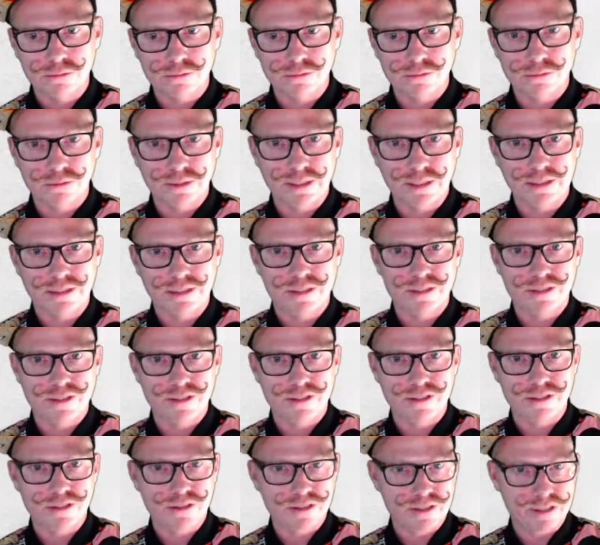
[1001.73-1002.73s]
let's just
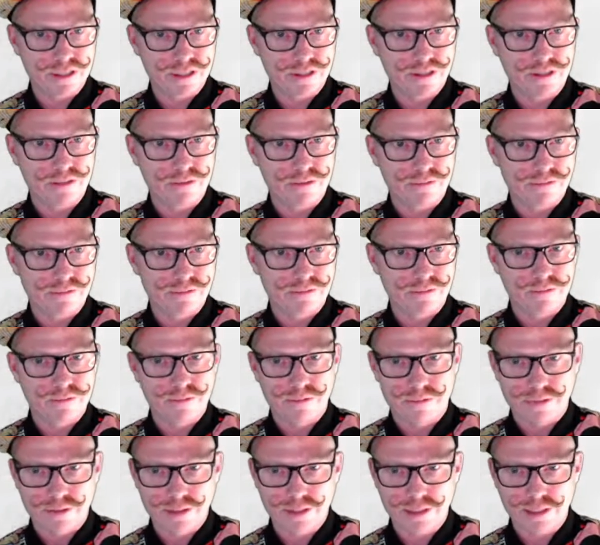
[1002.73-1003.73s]
use these
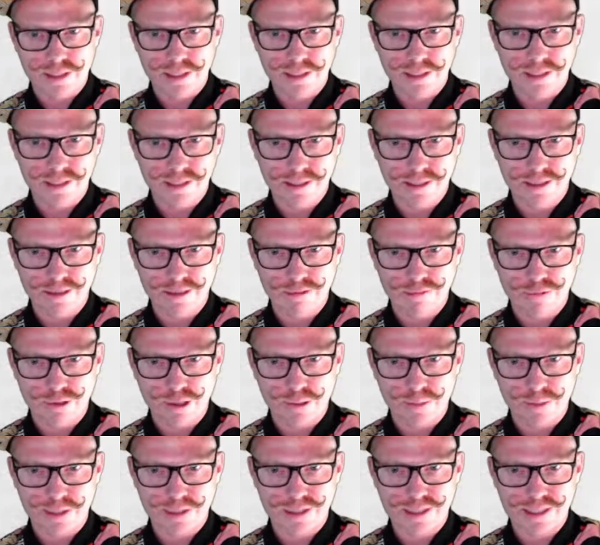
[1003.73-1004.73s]
silly little
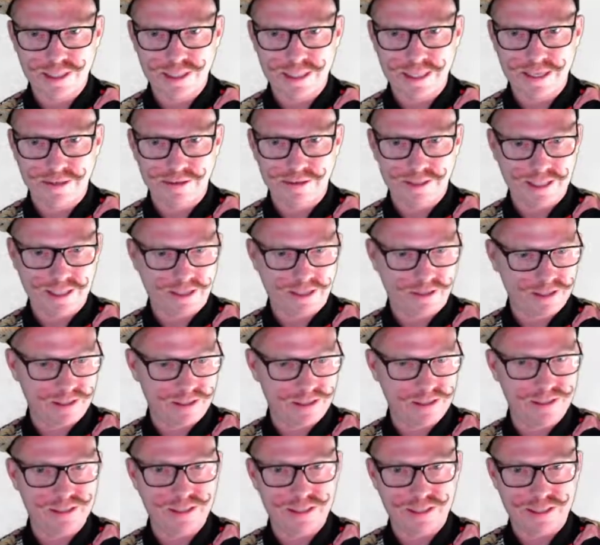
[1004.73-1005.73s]
Roblox
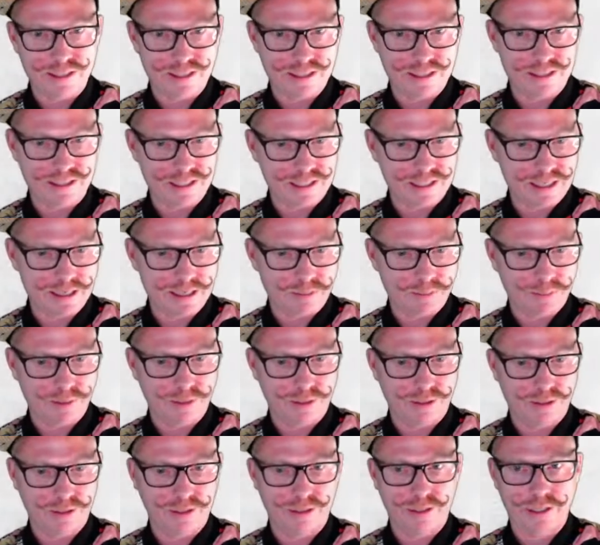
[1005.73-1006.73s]
characters as a
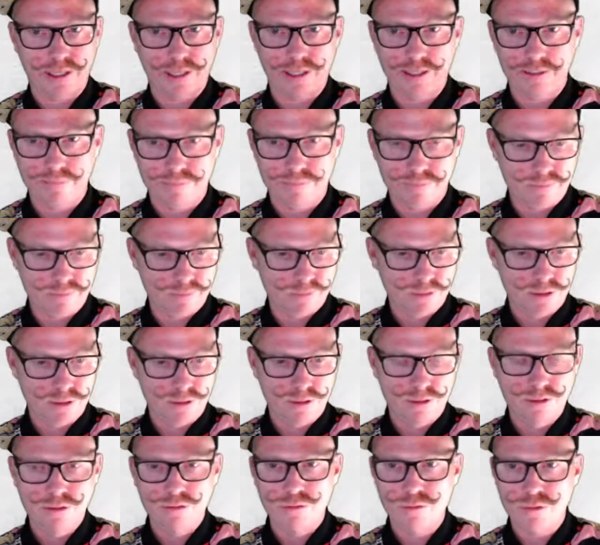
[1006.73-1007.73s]
template, okay?
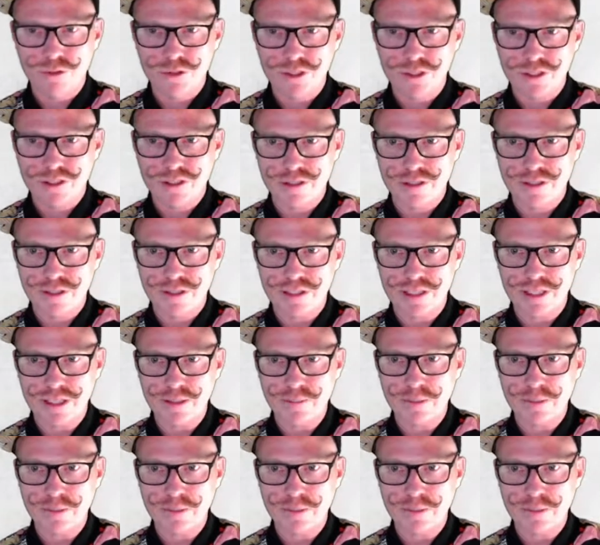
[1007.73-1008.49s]
We'll just stick them